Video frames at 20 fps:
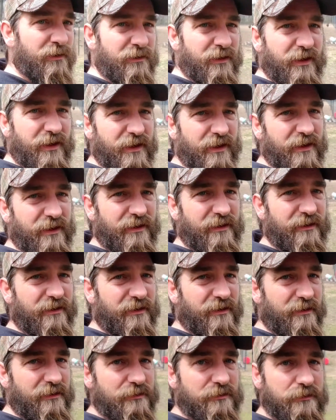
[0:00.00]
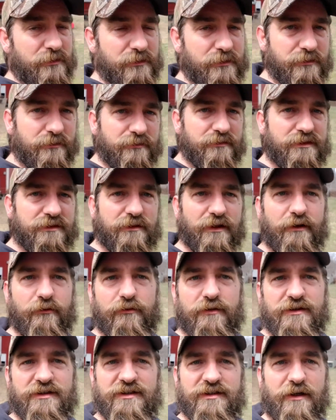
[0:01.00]
and so that
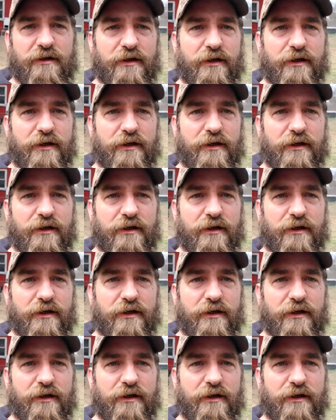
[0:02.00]
was